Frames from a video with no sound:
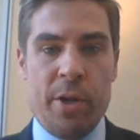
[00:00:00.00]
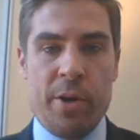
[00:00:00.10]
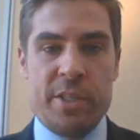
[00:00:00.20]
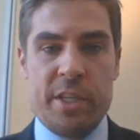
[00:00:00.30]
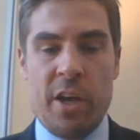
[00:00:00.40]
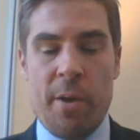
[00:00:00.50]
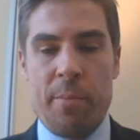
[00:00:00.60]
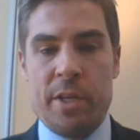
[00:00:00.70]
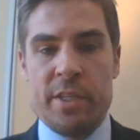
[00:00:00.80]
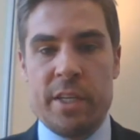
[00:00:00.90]
PRC
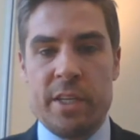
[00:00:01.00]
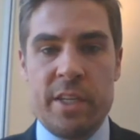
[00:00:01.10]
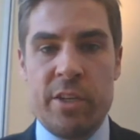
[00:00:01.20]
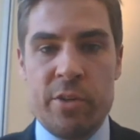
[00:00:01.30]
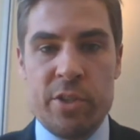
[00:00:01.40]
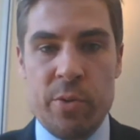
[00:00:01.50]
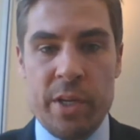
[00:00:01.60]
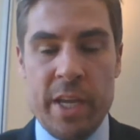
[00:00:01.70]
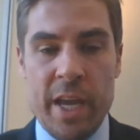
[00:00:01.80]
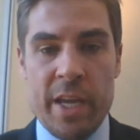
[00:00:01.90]
companies continue to
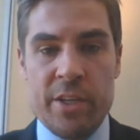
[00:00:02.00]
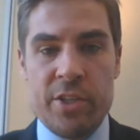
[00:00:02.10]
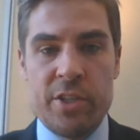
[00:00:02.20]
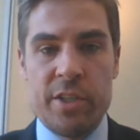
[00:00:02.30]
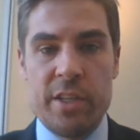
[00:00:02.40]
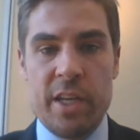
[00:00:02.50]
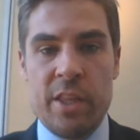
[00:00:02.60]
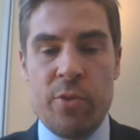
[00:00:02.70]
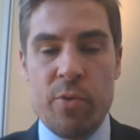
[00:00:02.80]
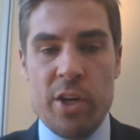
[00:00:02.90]
engage in the
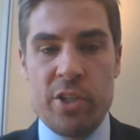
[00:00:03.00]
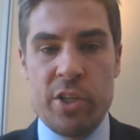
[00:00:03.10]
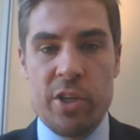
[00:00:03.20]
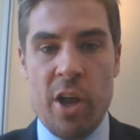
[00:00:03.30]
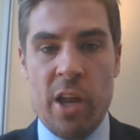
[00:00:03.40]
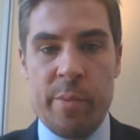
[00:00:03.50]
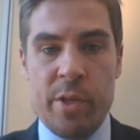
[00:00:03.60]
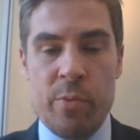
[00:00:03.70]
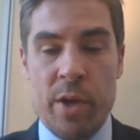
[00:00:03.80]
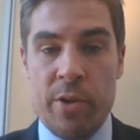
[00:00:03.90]
Russian economy,
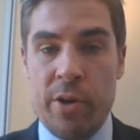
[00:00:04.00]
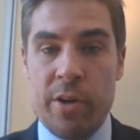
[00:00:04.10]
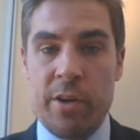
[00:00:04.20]
whether